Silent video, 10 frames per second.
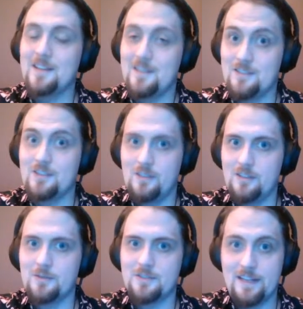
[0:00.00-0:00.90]
is
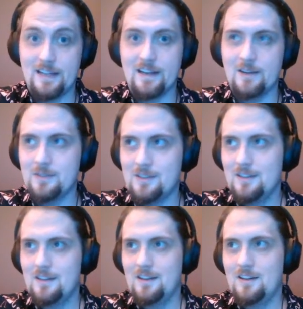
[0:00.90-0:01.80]
closed. Get out.
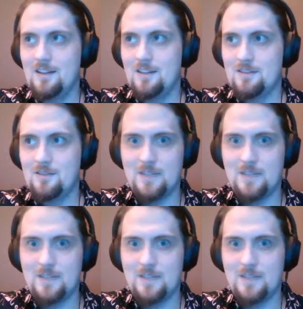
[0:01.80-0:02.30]
Oh my